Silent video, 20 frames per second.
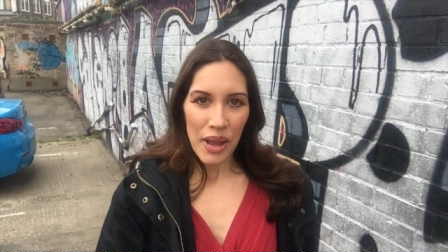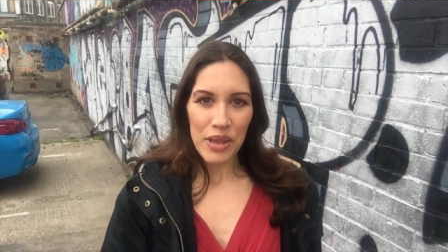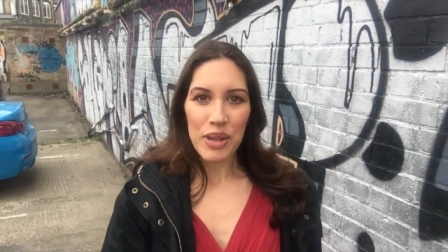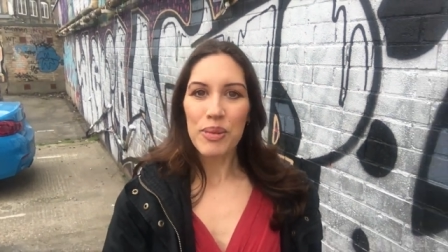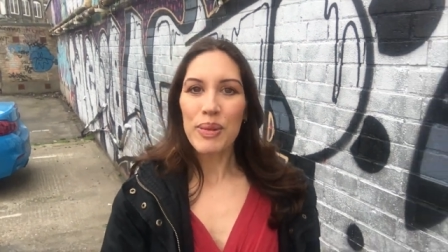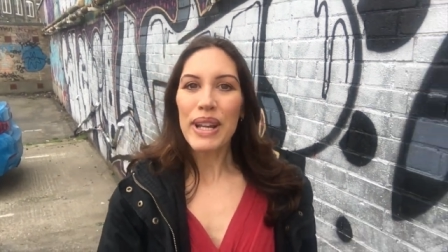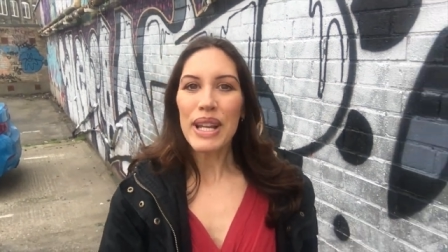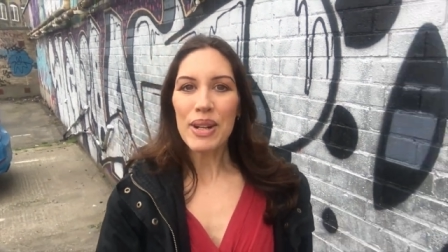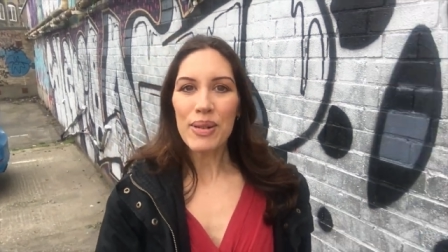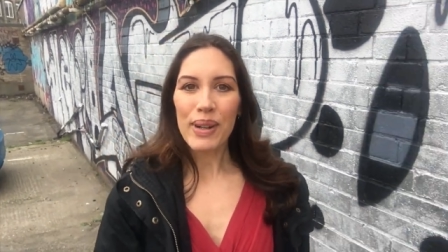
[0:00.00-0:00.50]
the
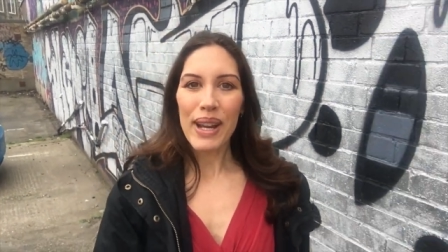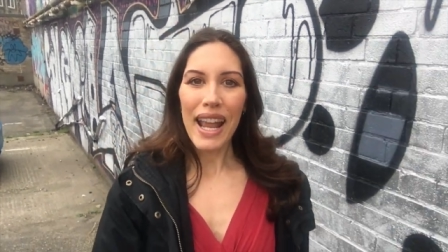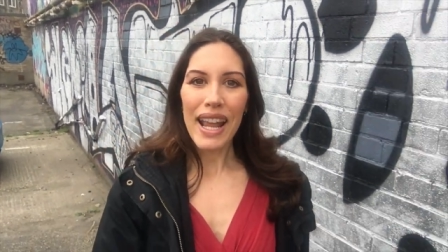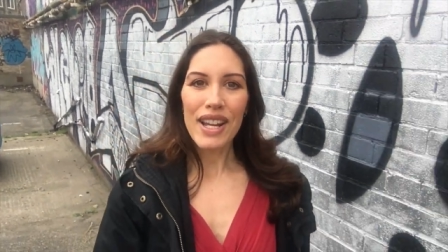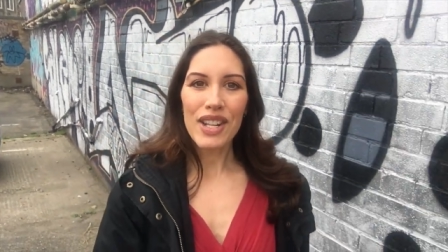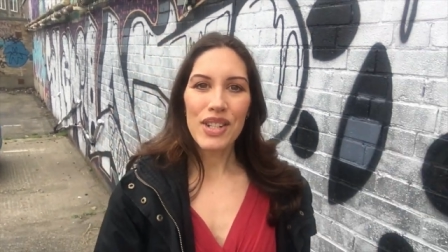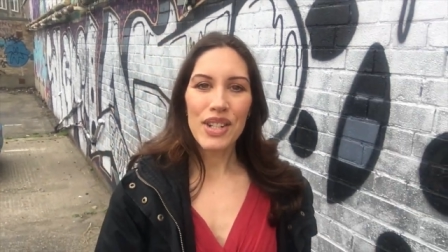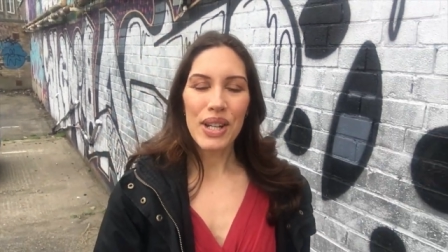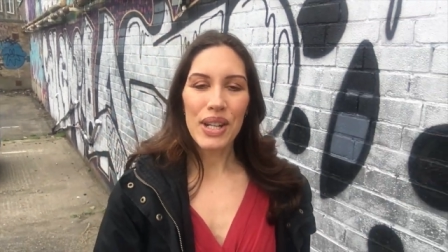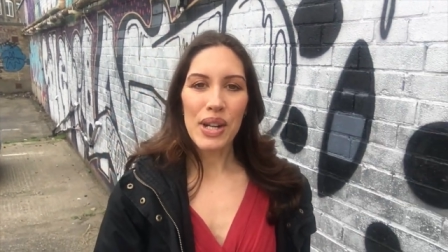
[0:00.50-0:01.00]

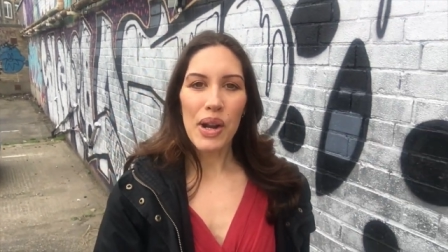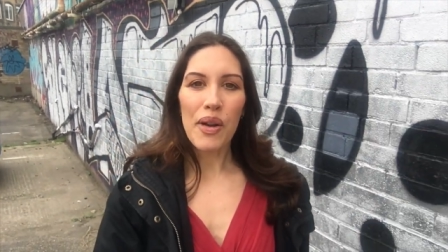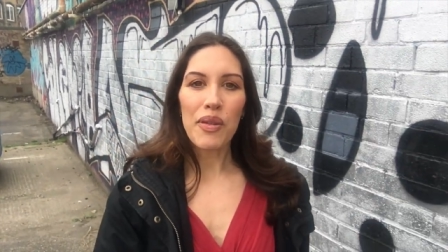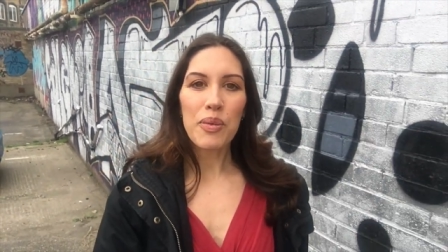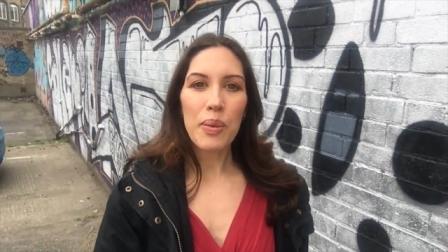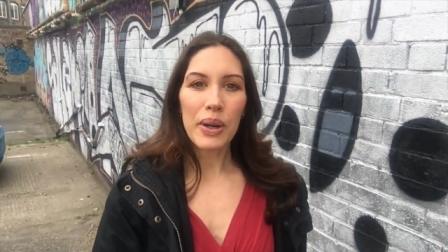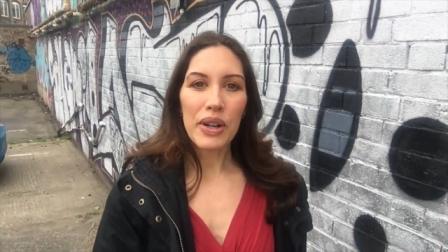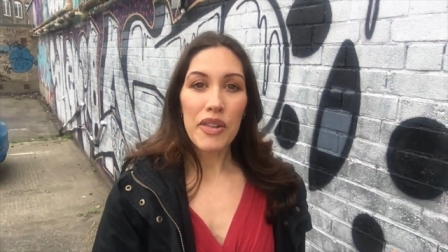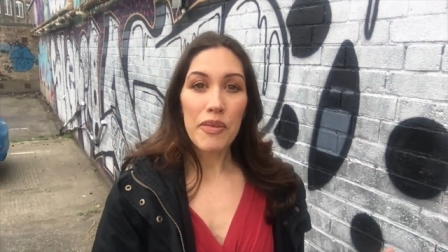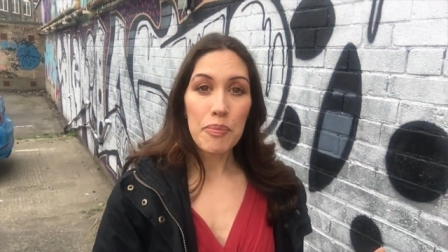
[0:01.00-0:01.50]
recreation of
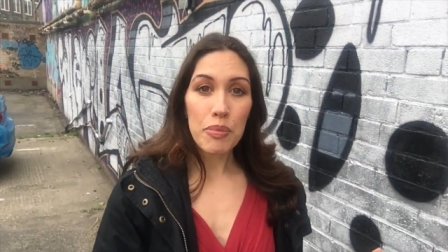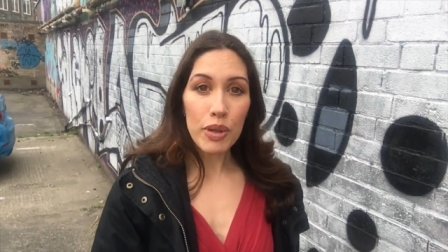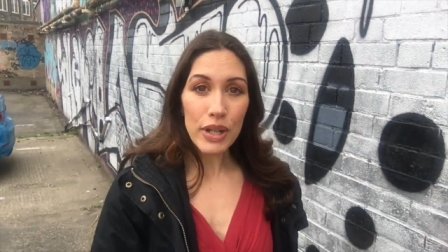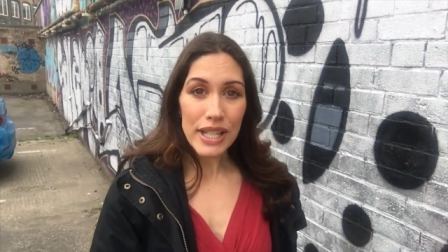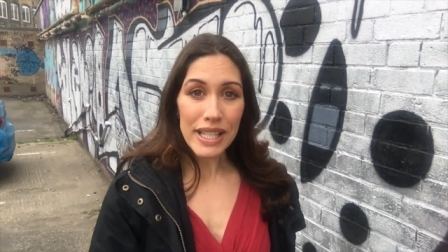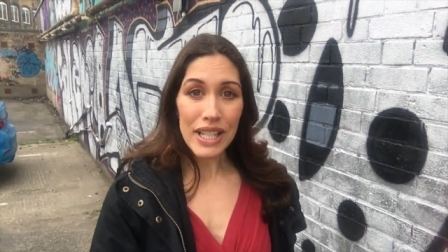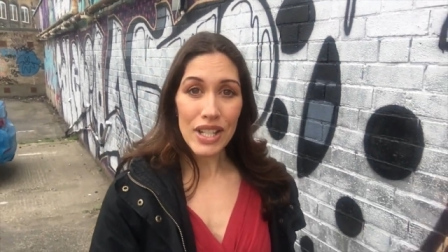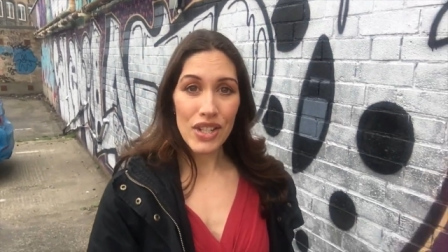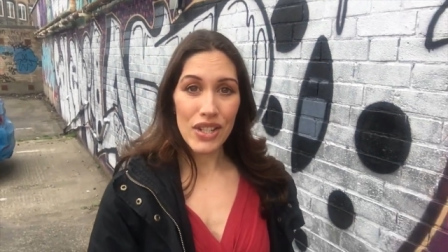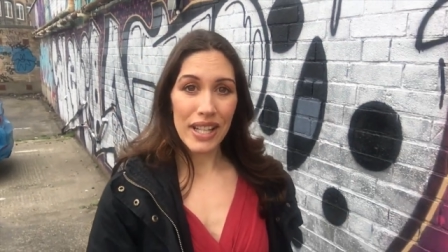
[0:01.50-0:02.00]
one of
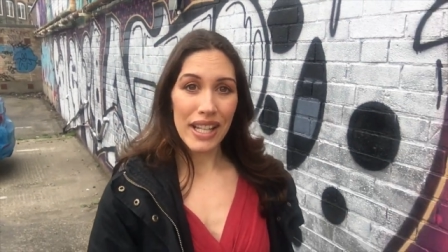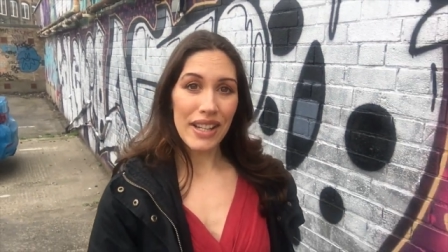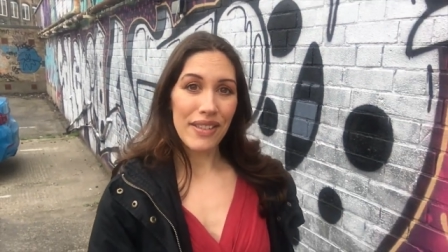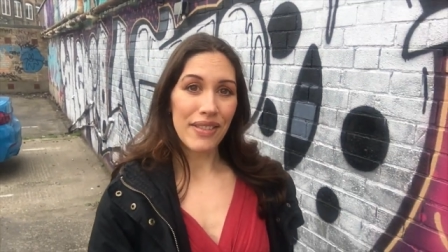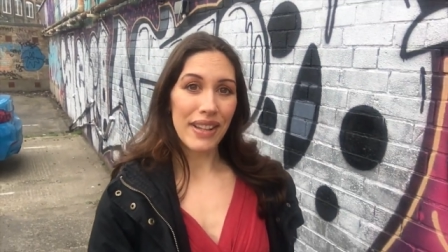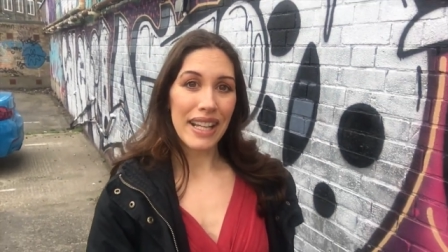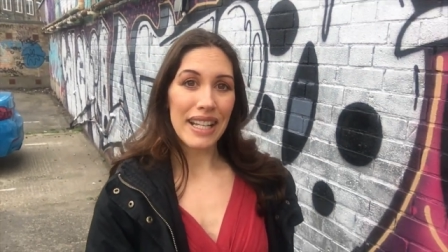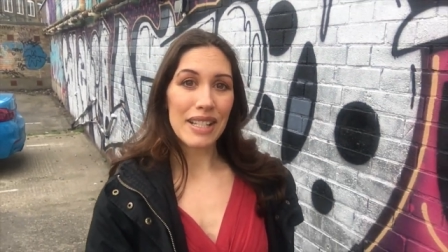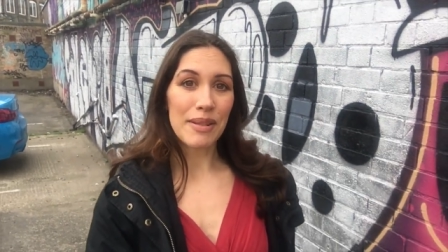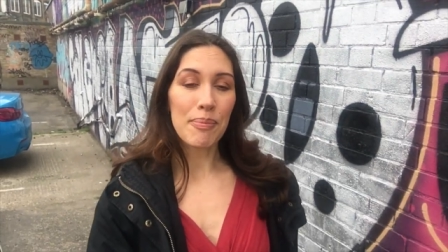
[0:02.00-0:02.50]
British
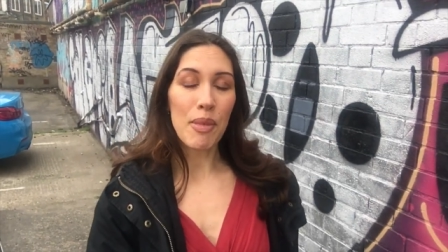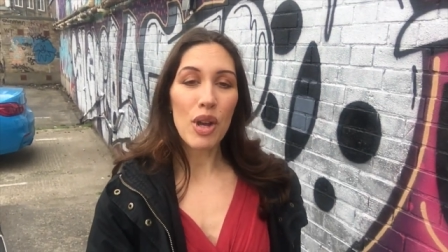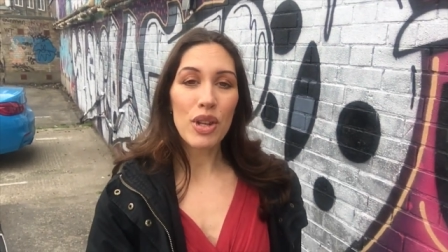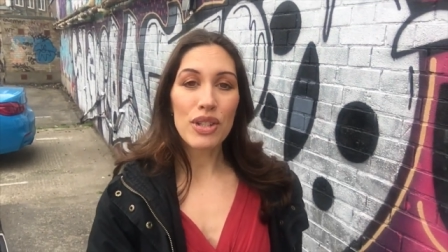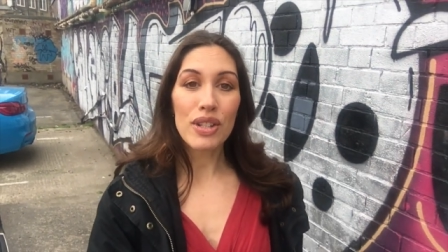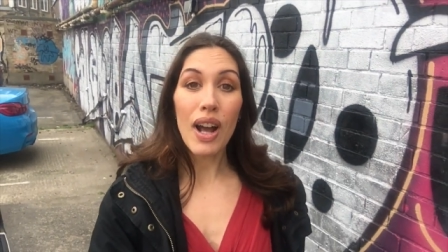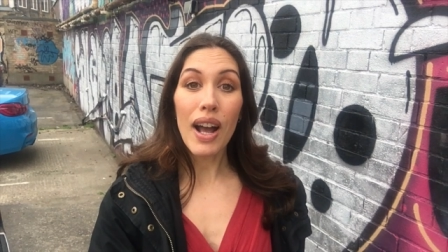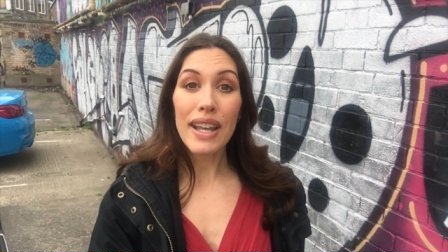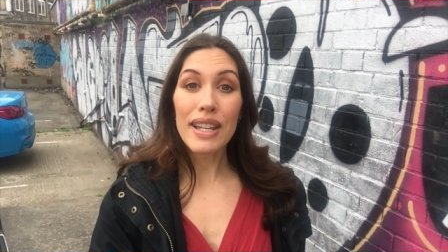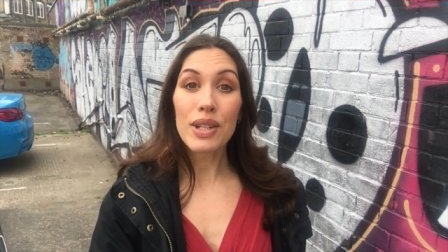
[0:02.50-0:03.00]
TV's
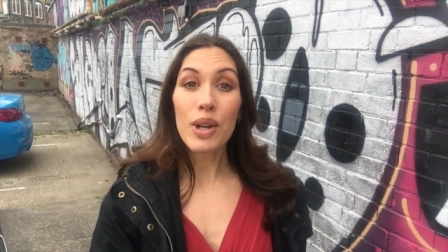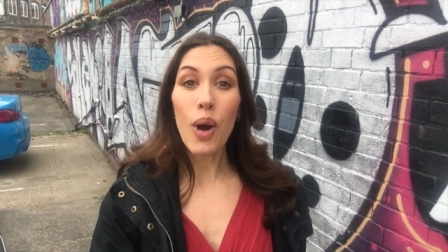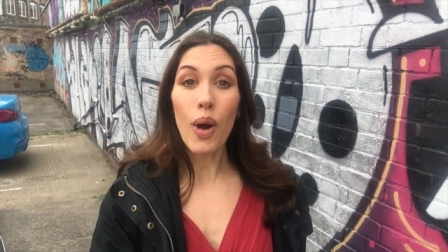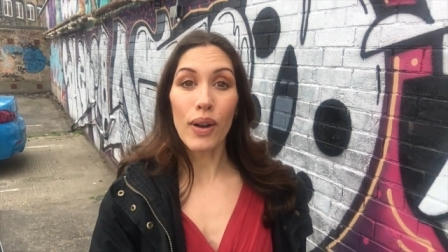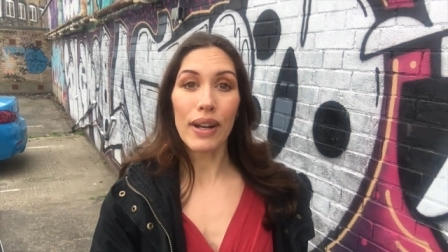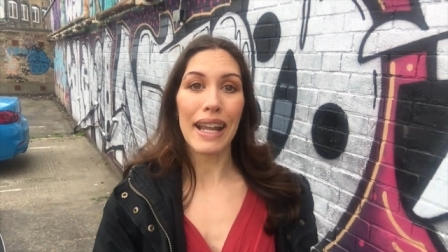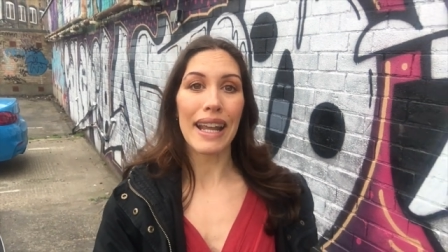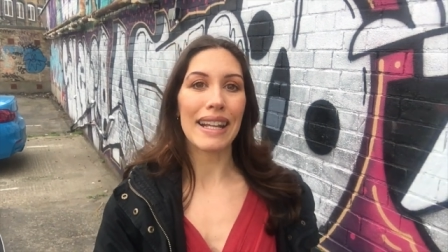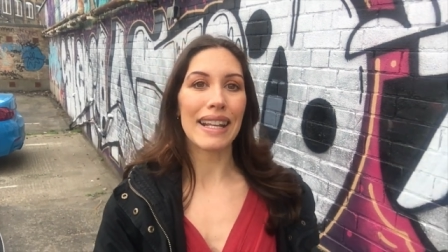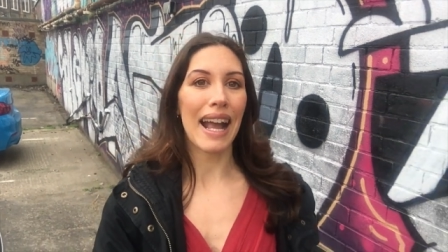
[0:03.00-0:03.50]
most
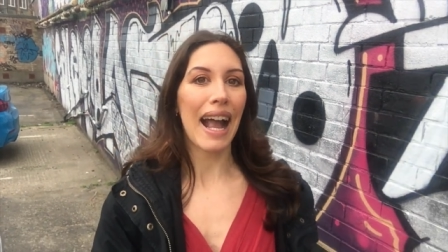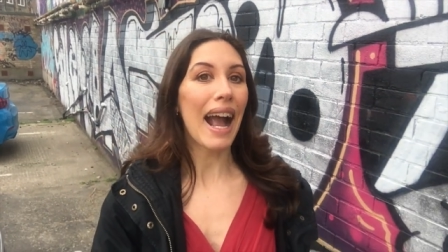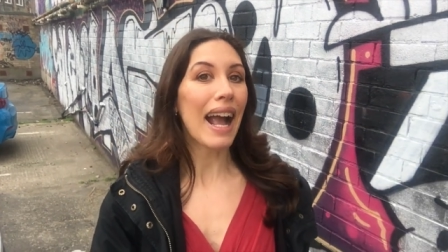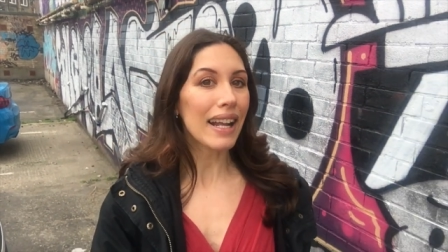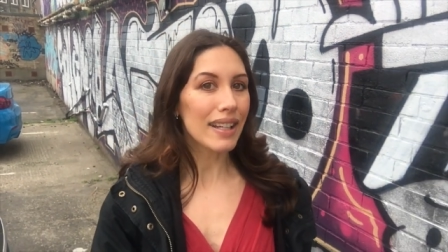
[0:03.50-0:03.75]
iconic